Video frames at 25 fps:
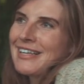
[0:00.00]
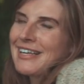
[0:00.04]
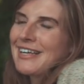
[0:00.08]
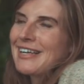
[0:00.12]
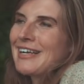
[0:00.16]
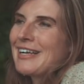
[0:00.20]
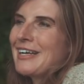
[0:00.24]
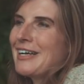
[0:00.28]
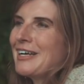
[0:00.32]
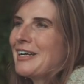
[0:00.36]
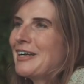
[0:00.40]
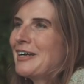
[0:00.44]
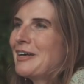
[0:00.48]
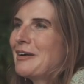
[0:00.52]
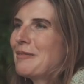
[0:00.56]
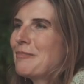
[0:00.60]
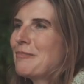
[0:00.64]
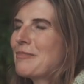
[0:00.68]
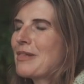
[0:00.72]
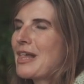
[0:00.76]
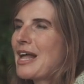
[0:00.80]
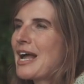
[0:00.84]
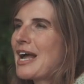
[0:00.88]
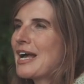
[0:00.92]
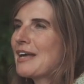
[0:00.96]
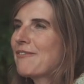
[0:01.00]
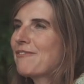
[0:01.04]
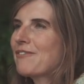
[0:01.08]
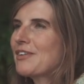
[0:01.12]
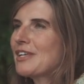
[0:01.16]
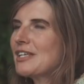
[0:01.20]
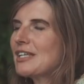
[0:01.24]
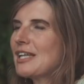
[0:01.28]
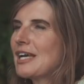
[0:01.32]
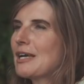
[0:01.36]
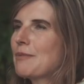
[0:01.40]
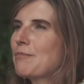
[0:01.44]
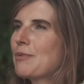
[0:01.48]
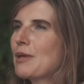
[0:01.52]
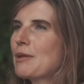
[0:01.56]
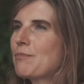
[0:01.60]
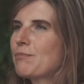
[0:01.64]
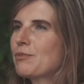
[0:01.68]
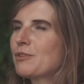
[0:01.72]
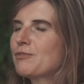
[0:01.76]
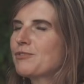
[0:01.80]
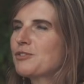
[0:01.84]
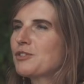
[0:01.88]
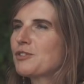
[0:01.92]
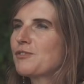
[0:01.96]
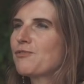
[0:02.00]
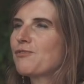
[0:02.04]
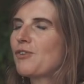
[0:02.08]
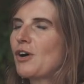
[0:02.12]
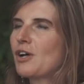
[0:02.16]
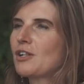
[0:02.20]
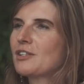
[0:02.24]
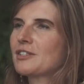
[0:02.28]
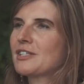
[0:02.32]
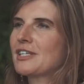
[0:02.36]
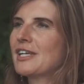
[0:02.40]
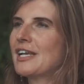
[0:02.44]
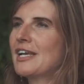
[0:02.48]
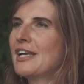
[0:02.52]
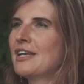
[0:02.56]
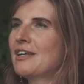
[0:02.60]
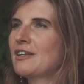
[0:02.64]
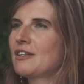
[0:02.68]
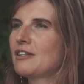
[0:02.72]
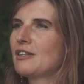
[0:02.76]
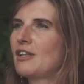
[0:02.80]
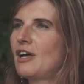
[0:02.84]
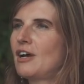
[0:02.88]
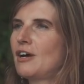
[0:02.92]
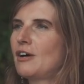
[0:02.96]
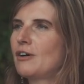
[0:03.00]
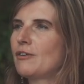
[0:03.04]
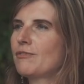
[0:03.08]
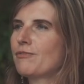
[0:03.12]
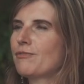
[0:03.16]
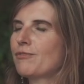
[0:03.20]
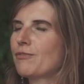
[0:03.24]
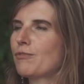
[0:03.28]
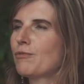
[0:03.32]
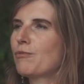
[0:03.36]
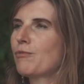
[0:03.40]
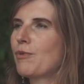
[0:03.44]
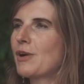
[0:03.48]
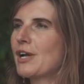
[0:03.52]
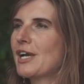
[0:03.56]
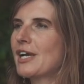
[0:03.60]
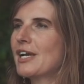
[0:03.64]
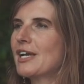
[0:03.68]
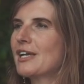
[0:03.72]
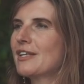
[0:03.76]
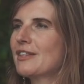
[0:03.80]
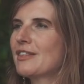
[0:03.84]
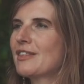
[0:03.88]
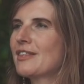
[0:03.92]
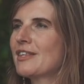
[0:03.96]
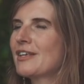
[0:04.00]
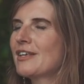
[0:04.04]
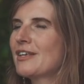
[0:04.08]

I feel like people have just fallen in love with